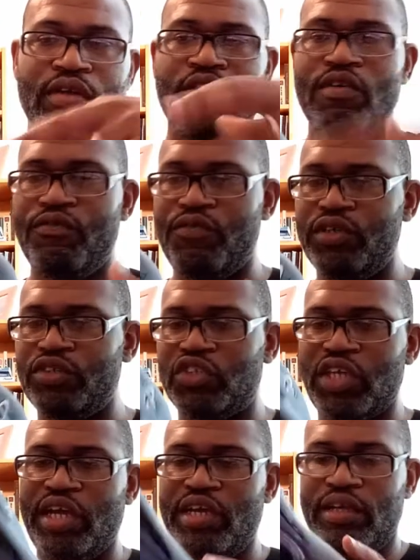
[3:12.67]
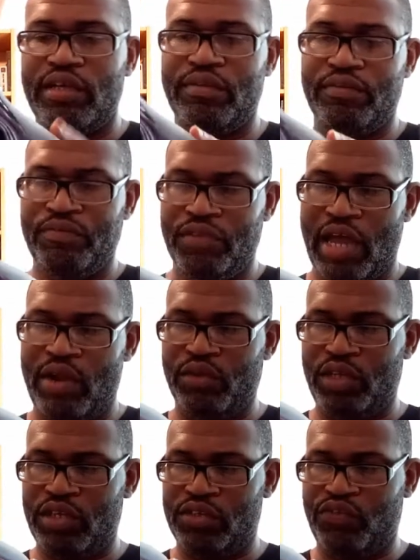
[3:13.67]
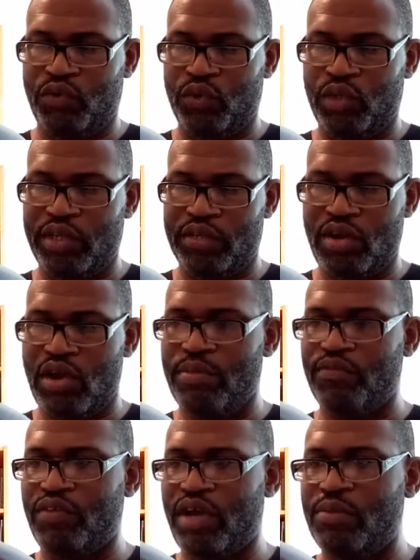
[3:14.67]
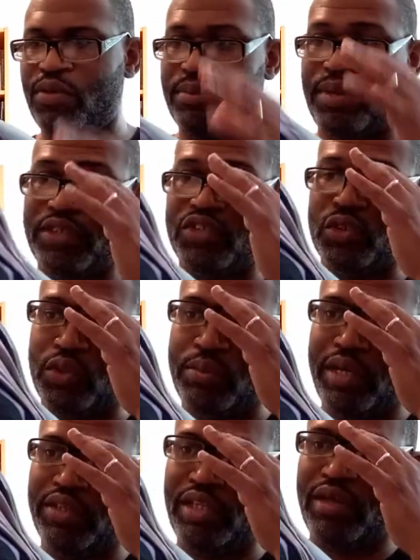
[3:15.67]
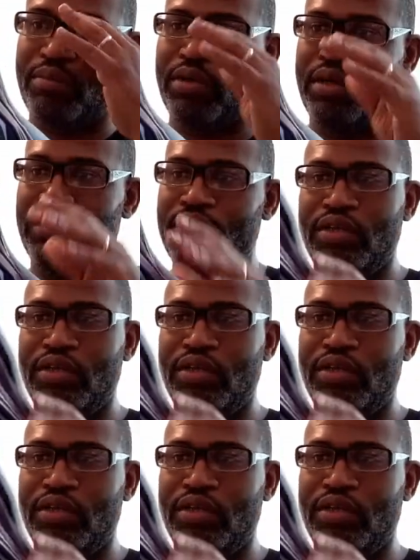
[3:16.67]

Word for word: foot shank. I don't think it's full length carbon fiber. I'm not sure about that, but